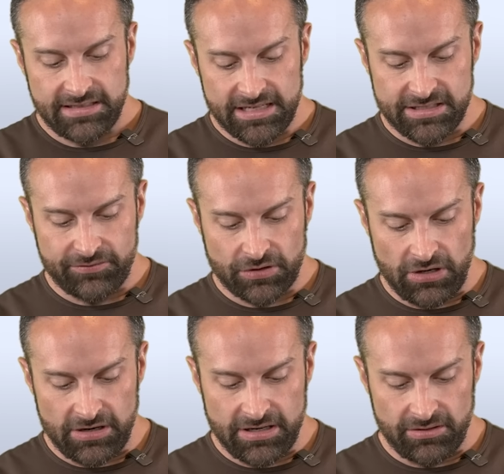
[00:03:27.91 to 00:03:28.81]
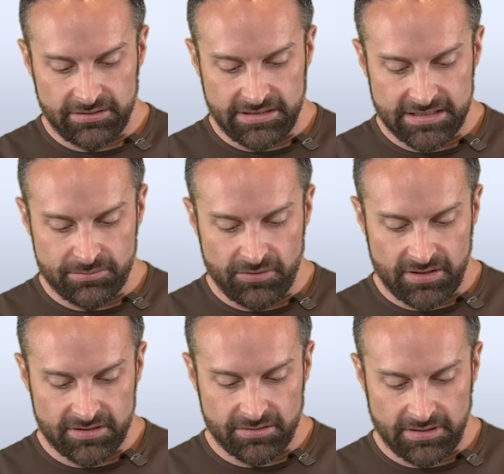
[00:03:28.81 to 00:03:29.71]
That's it for cardio. Let's move
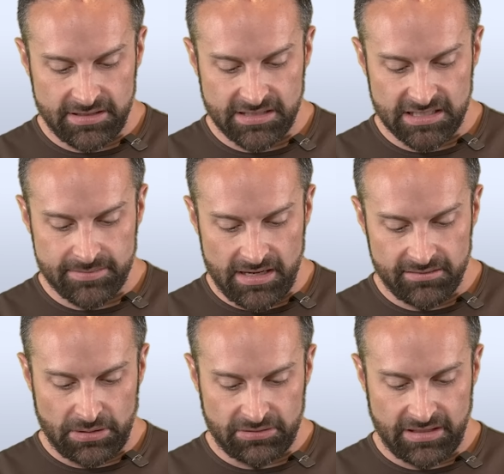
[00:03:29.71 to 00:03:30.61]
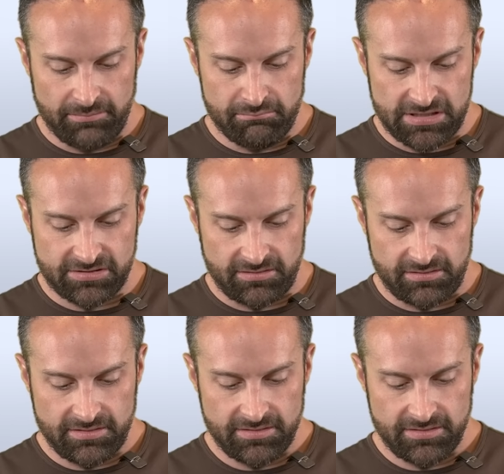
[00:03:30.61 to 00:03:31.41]
on to what he says about building muscle.